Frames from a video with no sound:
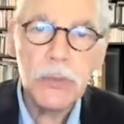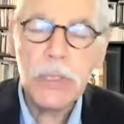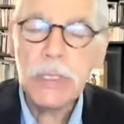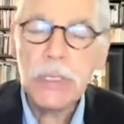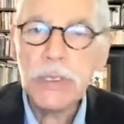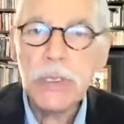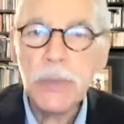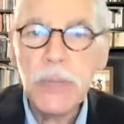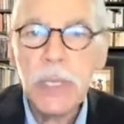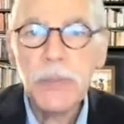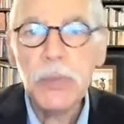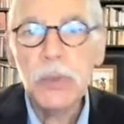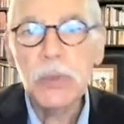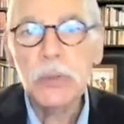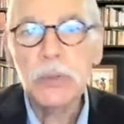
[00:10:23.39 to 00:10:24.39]
These are the
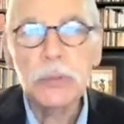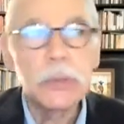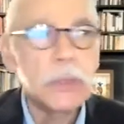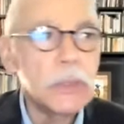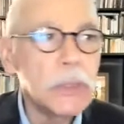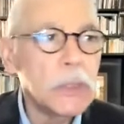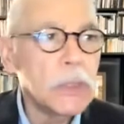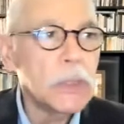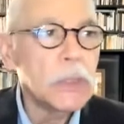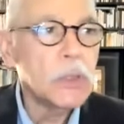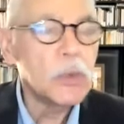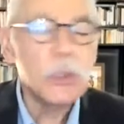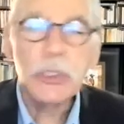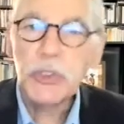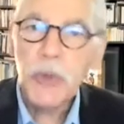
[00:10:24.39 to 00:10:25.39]
people who
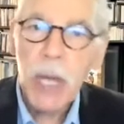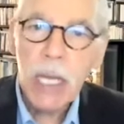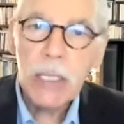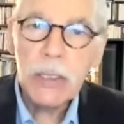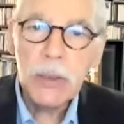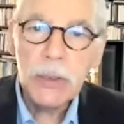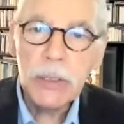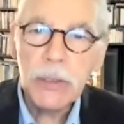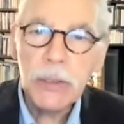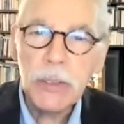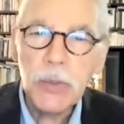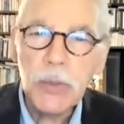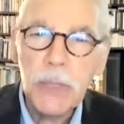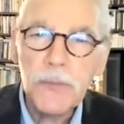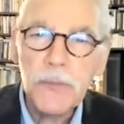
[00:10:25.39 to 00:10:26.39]
will drag you into the
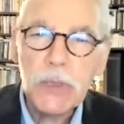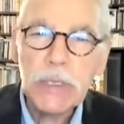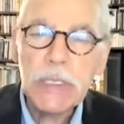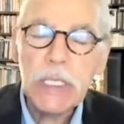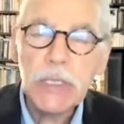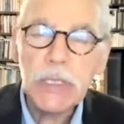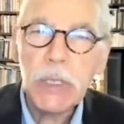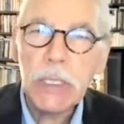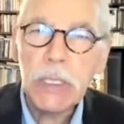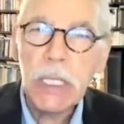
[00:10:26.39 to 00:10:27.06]
21st century